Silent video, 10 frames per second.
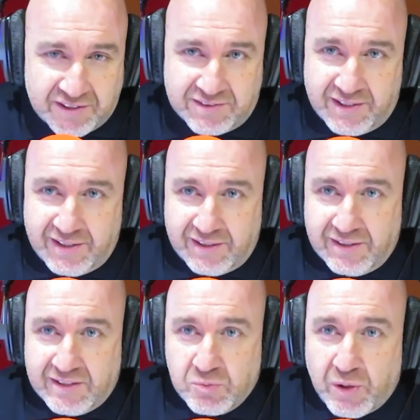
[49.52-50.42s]

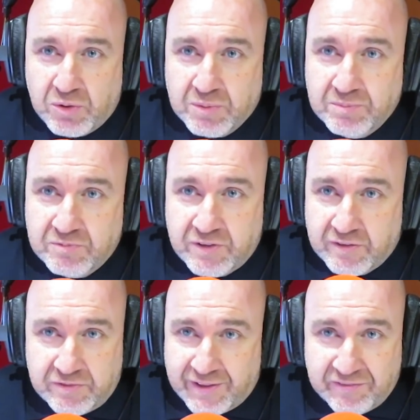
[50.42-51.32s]
victory is welcome
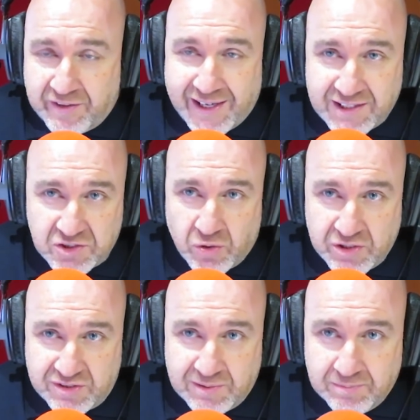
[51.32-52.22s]
for any
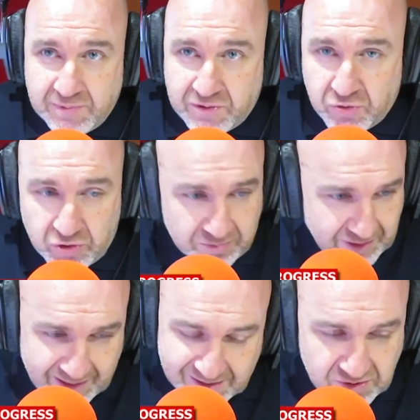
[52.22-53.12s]
Scottish team in
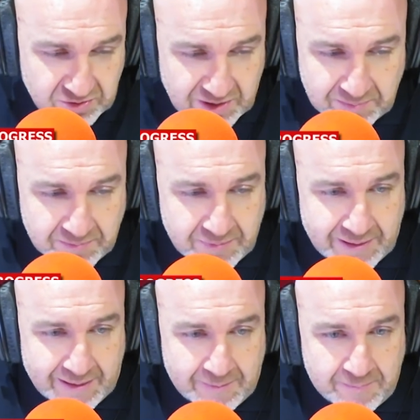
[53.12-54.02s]
Europe, the national
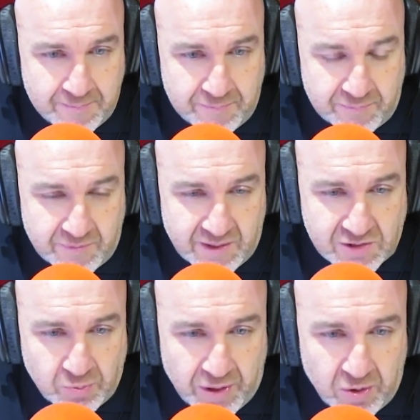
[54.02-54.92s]
team
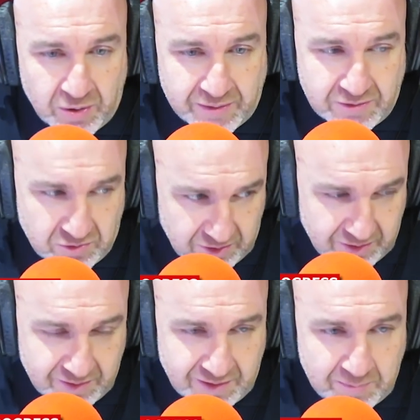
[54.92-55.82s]
as well. And, you
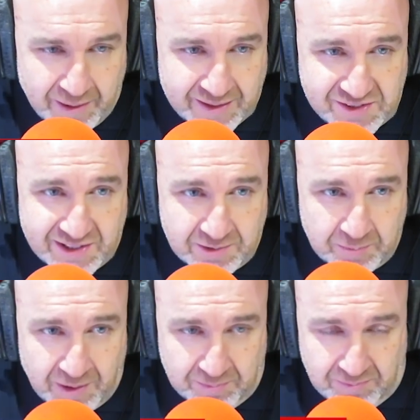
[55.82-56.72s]
know, like Barry said,
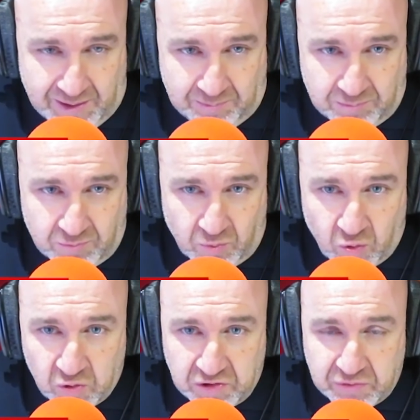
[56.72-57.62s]
my
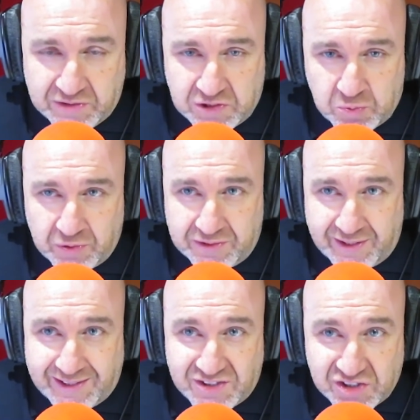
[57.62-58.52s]
hope for Rangers was
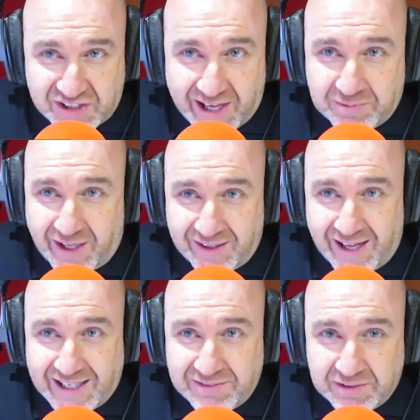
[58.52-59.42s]
that they just kept it
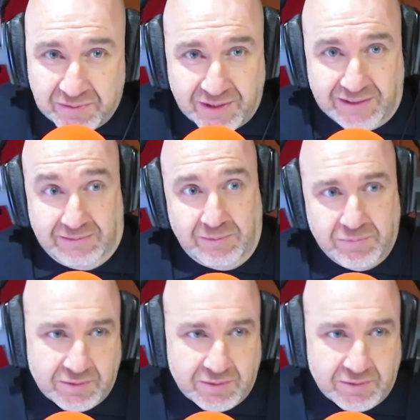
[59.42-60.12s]
alive. You know, I think